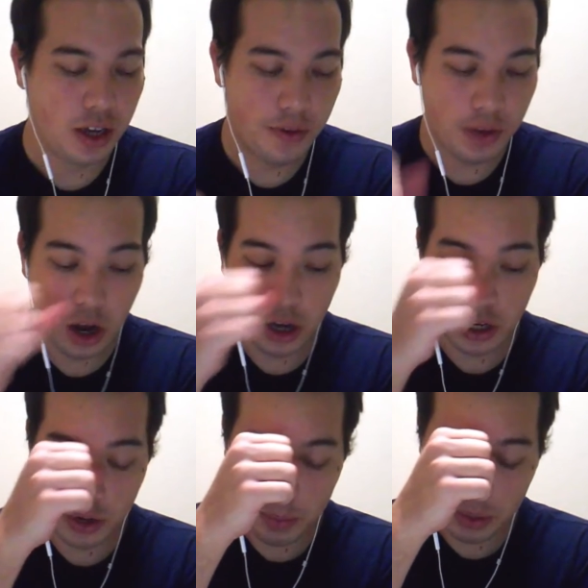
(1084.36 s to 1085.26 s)
Haunted
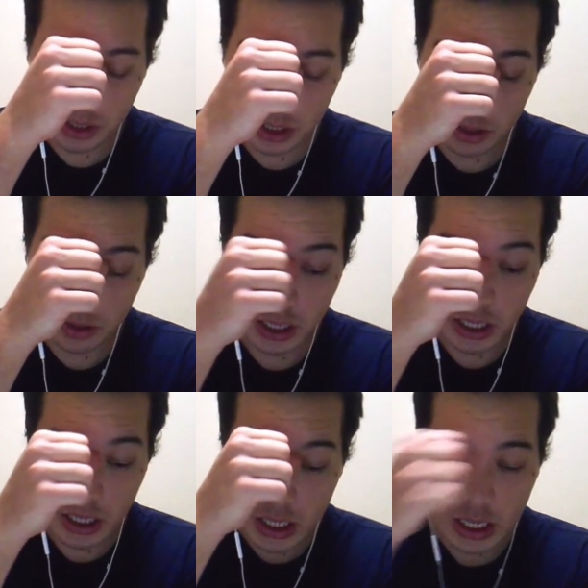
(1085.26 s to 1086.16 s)
Creeper. So,
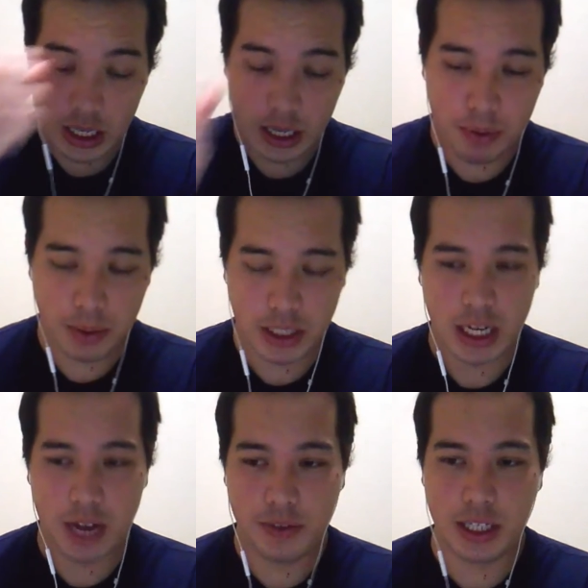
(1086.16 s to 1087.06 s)
probably just going to
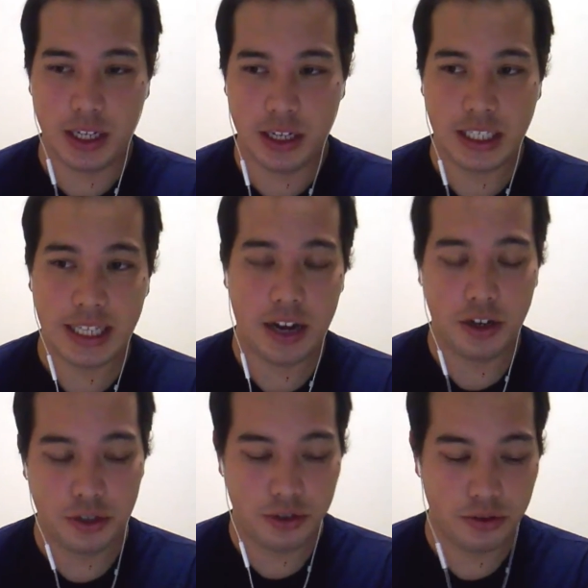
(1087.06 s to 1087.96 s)
have to see a standard
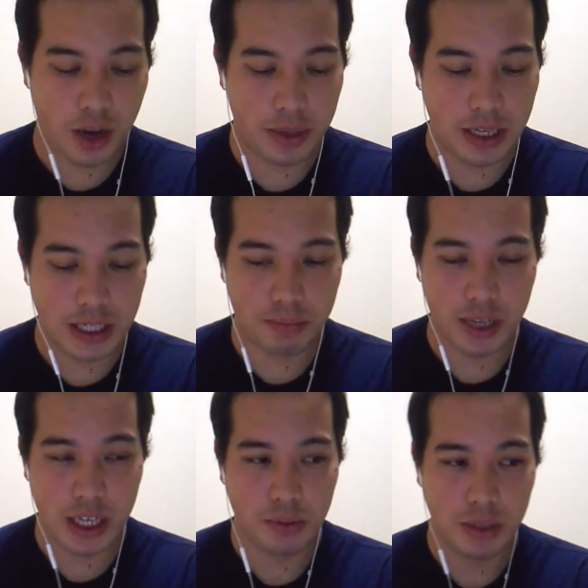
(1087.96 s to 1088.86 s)
2-drop in its
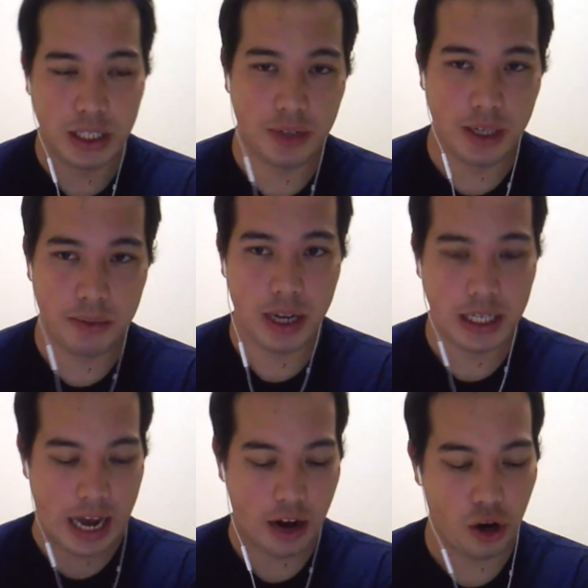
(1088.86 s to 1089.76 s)
place, which definitely makes
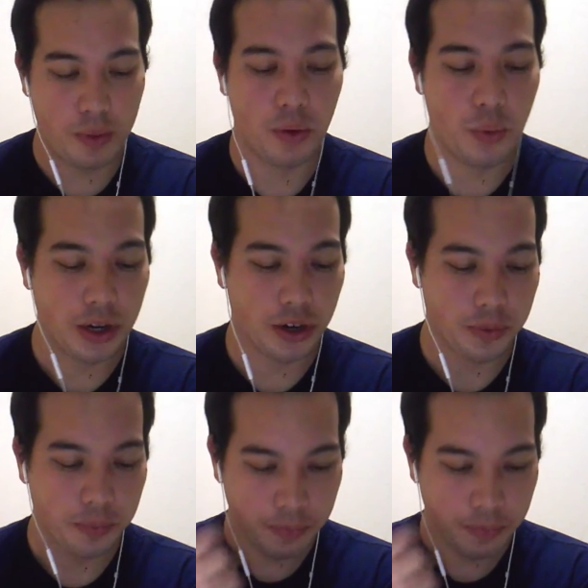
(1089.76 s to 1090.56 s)
aggro a bit weaker.